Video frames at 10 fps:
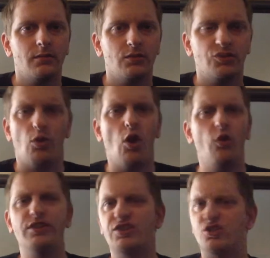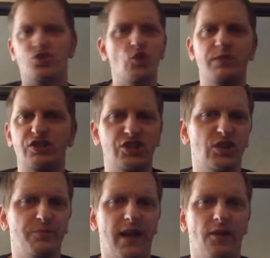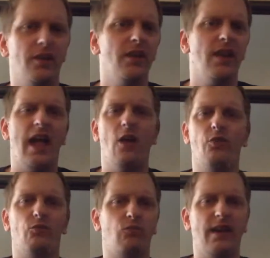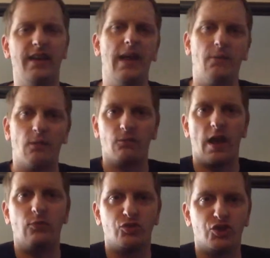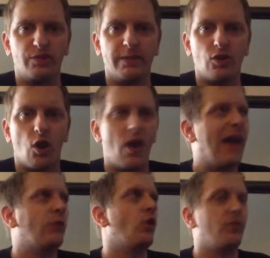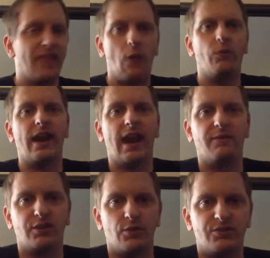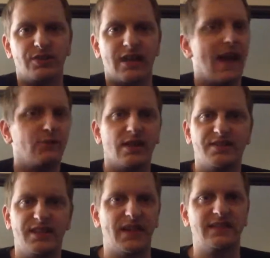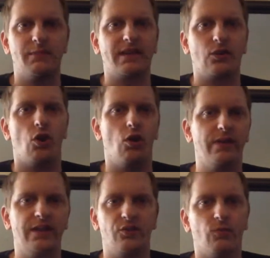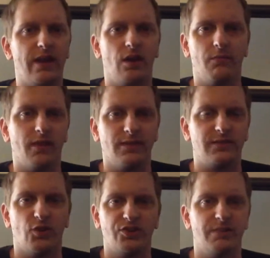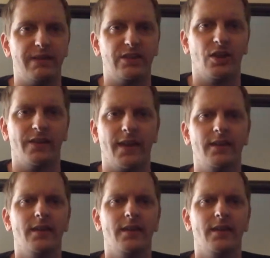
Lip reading: So all this stupid shit about how and should it have been called? I don't know. That one I have to go see. I have not seen that to make a call either way on as far as an opinion on that.